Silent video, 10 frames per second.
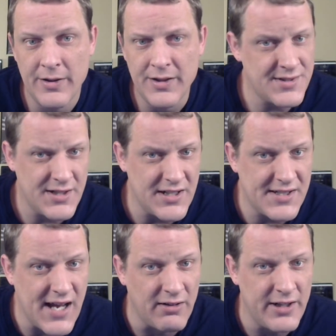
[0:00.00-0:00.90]
Isn't
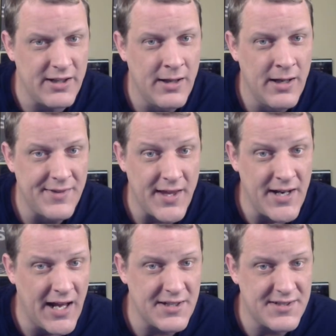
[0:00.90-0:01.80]
it telling that
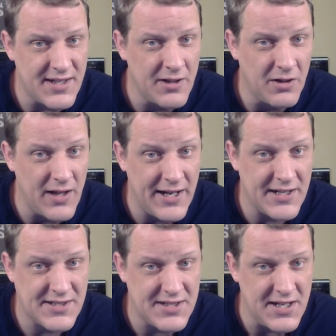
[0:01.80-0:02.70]
not a single N
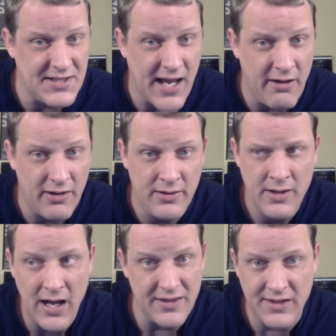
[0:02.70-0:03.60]
X T talent,
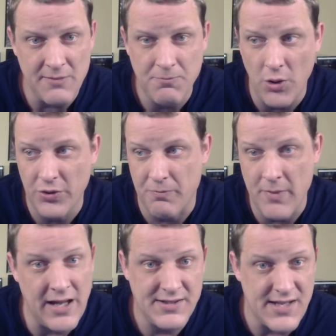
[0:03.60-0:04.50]
I think both
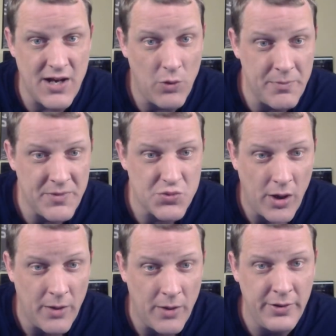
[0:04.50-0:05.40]
men's and women's
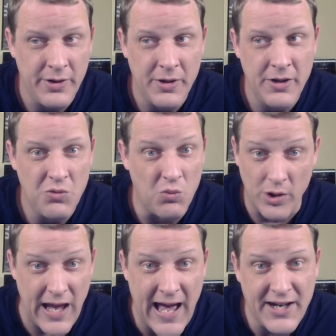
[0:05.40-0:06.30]
Rumble,
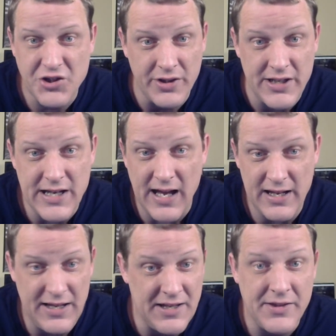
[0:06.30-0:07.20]
were actually
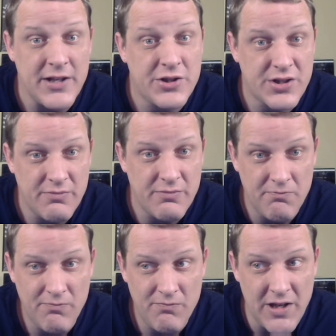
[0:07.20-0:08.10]
in this,
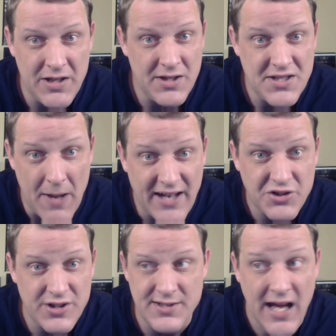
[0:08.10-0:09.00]
in these
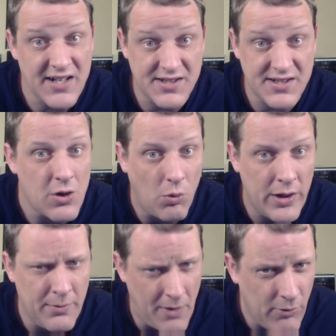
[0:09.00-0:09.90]
matches? Not a single
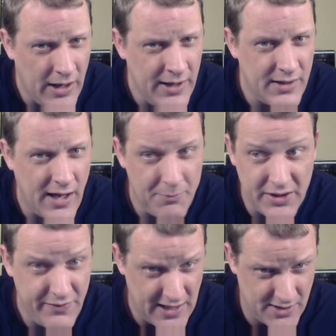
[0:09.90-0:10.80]
one, am I right? I
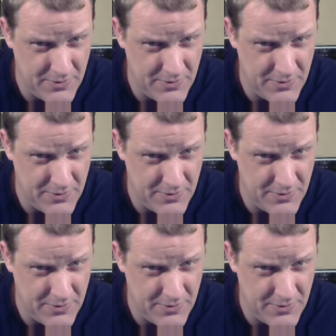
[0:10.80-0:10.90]
believe that